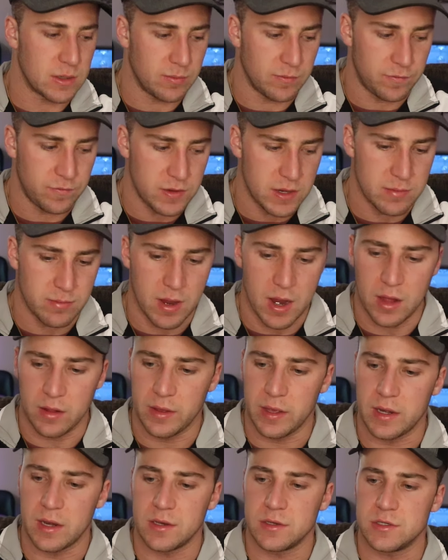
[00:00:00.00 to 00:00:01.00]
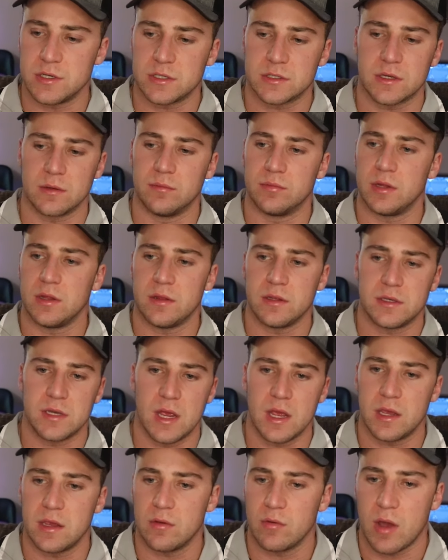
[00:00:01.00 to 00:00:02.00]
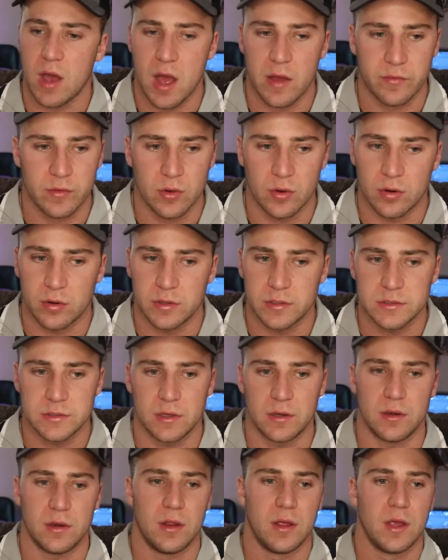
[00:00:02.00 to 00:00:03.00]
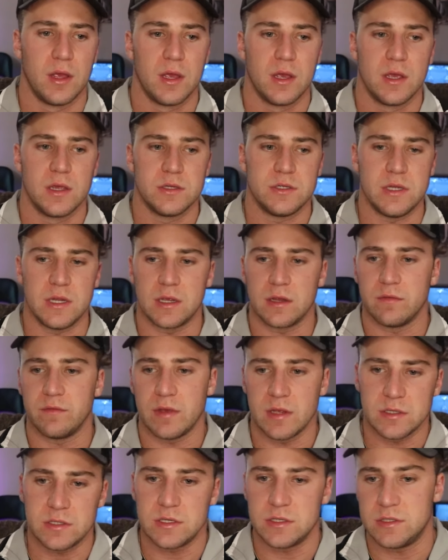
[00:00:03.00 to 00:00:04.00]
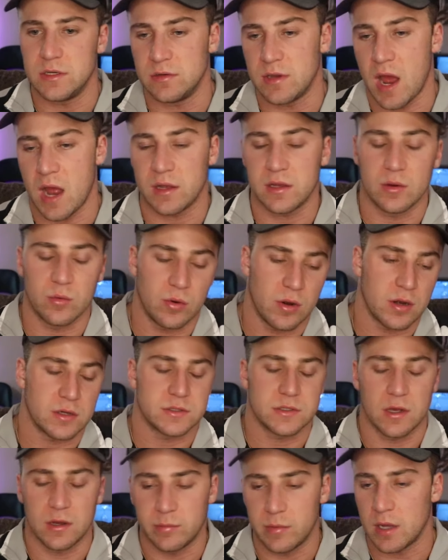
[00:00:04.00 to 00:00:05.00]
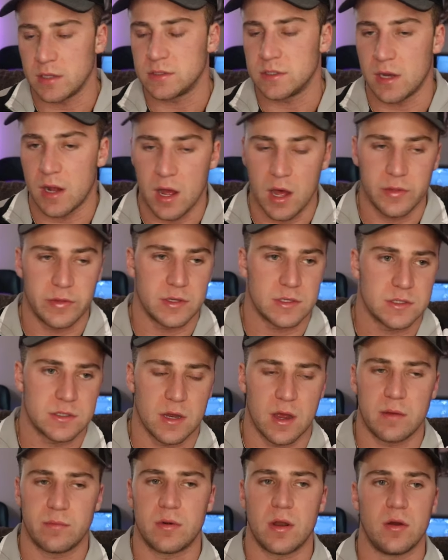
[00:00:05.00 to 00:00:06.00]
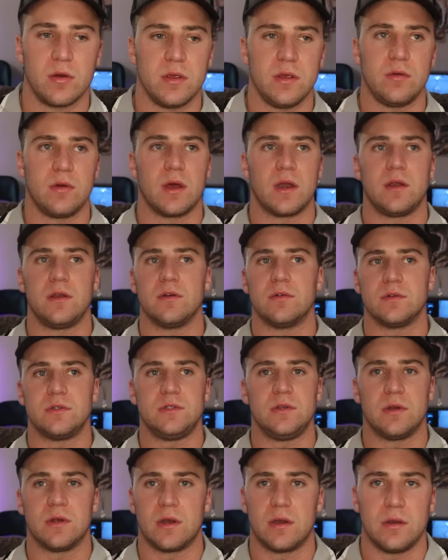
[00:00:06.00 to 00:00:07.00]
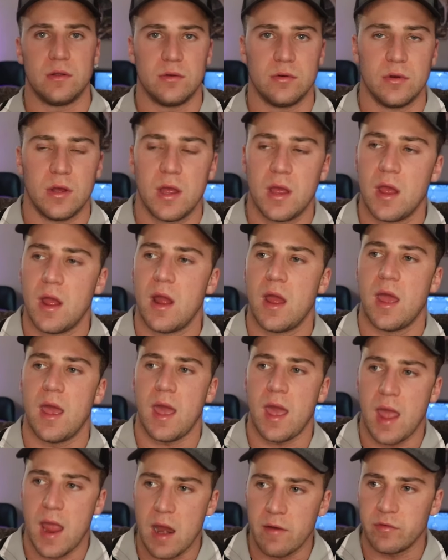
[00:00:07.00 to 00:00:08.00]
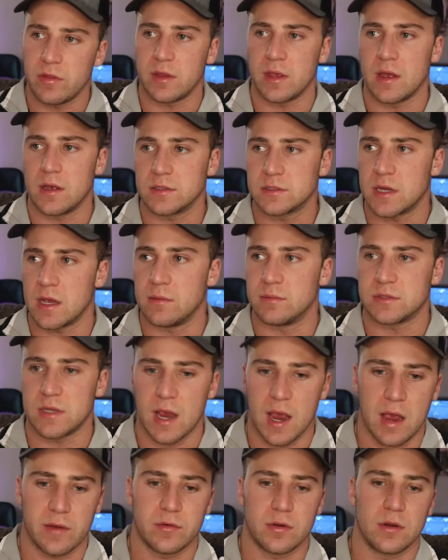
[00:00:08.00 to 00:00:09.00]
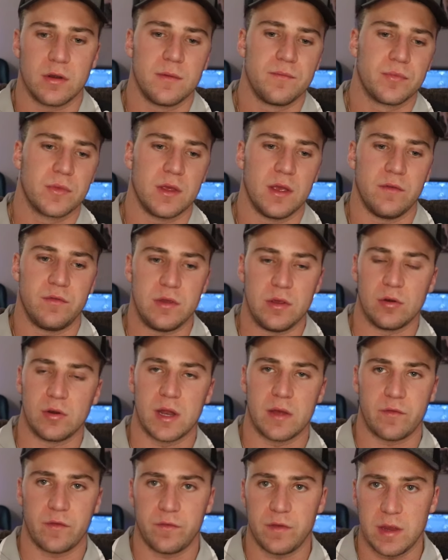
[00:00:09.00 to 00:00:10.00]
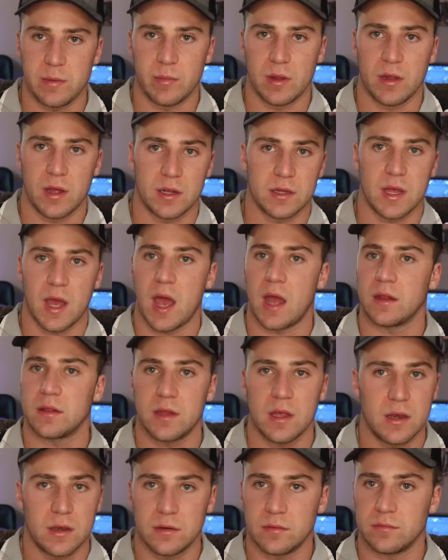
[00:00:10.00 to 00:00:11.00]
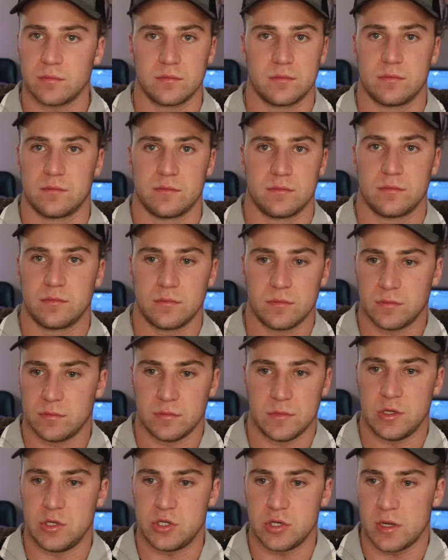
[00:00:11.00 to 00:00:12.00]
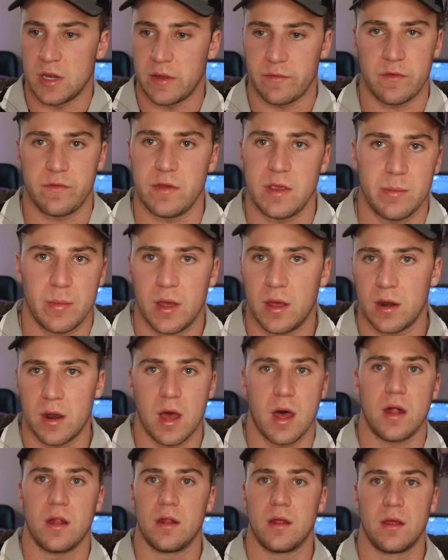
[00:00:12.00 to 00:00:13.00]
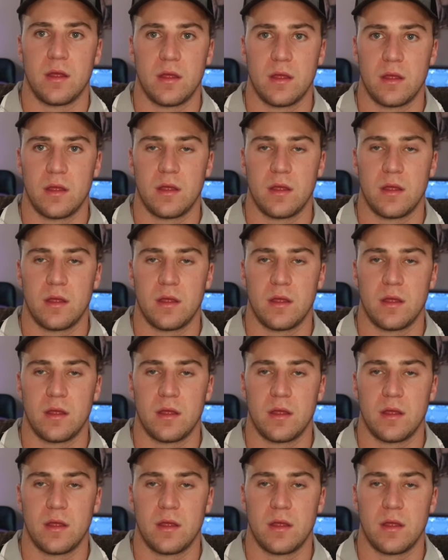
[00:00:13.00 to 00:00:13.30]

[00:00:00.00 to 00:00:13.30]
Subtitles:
some female in and just completely take you off course, and she convinces you not to work so much and all this stuff, bro. You got to do what you got to do. Everything else comes after. If you don't have a female like that, then you shouldn't have a female at all.